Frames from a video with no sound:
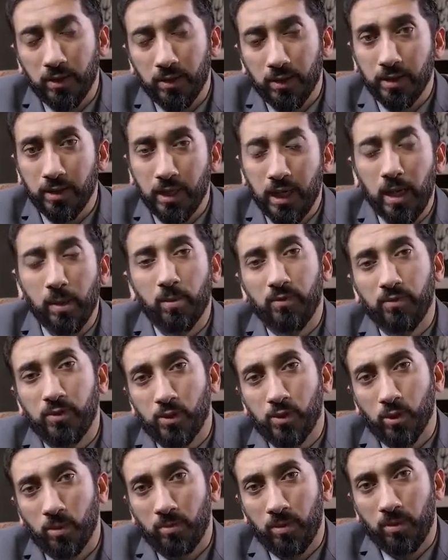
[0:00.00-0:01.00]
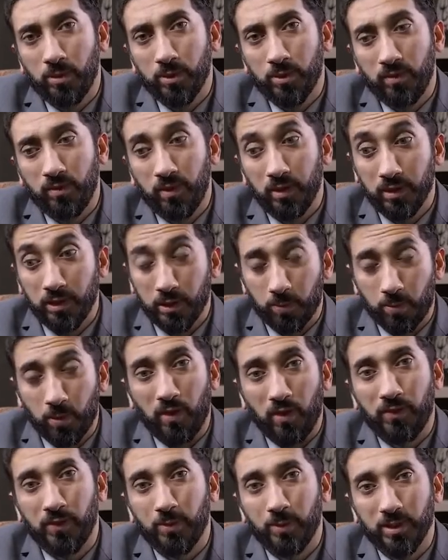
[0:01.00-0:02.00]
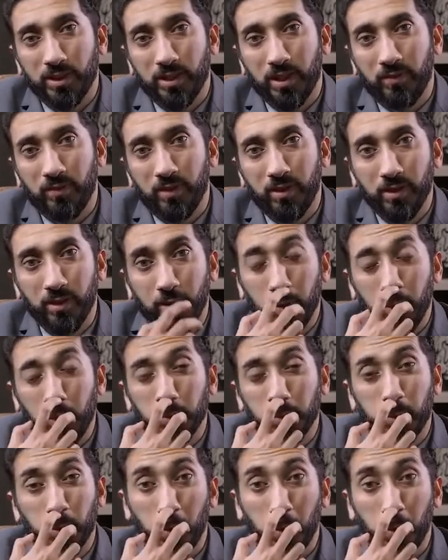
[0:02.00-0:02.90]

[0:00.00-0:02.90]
The name of this ummah was revealed. Its prophet was given, you know.